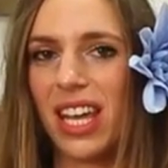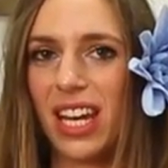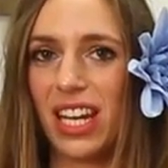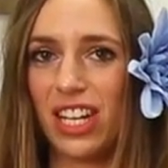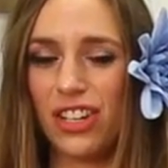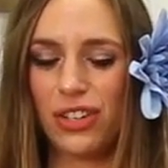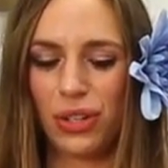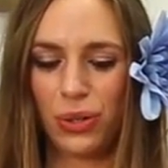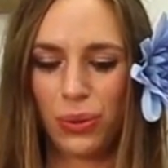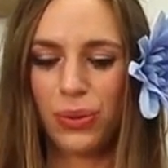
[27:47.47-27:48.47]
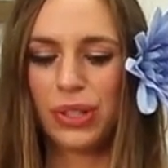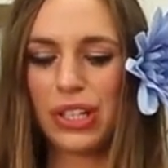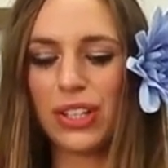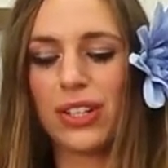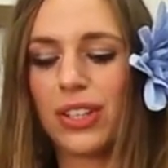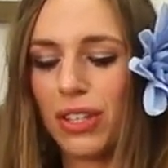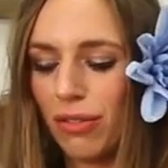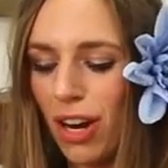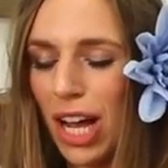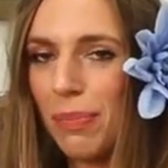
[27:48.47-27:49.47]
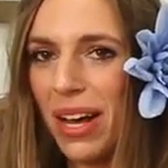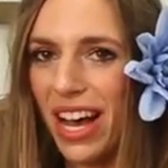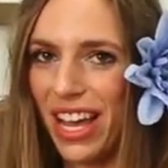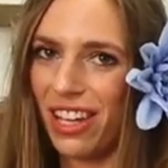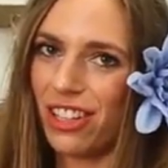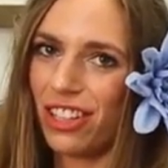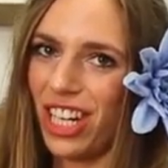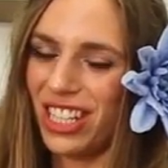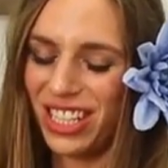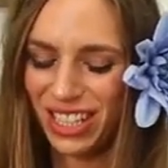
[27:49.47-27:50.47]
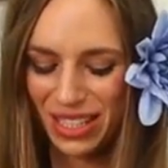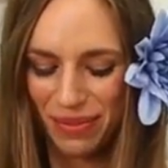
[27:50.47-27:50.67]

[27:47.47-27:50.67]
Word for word: and into the raw pie crust.